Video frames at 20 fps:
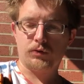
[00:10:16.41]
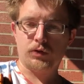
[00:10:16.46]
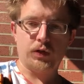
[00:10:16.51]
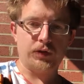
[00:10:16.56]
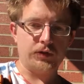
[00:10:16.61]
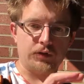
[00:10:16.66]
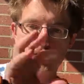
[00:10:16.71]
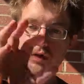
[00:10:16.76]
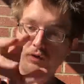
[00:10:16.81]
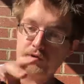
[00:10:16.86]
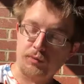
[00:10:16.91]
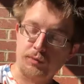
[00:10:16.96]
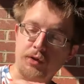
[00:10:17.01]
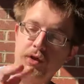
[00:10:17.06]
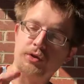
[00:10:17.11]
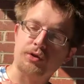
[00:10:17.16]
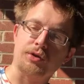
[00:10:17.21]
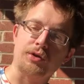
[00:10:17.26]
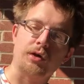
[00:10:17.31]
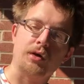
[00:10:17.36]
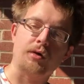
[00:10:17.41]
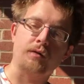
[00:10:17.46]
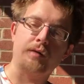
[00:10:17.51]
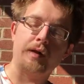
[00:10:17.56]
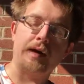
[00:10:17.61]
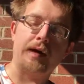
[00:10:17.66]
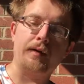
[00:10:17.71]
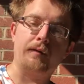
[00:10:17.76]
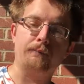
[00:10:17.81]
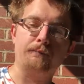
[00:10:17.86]
and cost of production and all
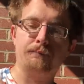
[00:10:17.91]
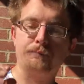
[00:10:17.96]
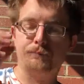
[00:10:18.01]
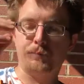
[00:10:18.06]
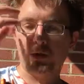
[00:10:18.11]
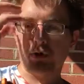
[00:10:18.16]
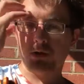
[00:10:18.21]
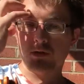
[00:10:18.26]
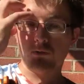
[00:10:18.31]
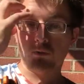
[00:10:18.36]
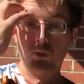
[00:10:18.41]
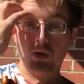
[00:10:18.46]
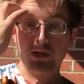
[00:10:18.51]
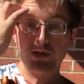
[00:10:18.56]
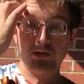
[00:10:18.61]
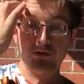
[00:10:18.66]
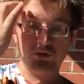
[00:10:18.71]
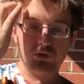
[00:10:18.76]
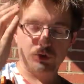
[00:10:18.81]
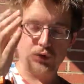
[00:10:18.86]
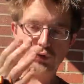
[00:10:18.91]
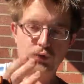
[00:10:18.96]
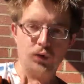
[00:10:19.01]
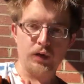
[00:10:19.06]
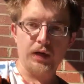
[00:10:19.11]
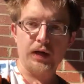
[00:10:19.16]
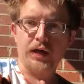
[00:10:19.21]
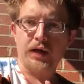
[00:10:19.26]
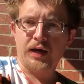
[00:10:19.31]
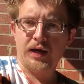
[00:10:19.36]
that, but went into
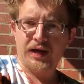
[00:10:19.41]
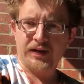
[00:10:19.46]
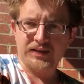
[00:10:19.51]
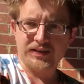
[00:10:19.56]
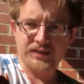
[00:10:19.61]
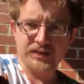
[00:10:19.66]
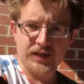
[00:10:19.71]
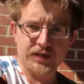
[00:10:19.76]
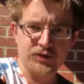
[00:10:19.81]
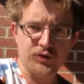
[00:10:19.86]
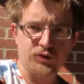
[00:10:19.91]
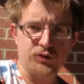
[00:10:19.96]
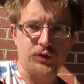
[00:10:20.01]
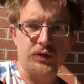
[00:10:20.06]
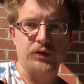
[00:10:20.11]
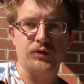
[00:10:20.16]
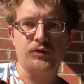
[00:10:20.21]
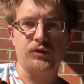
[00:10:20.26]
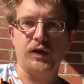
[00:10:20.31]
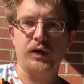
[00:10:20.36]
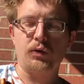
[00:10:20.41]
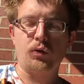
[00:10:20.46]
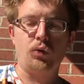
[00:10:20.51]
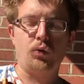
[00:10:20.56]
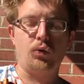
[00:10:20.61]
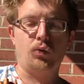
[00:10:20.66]
accessories that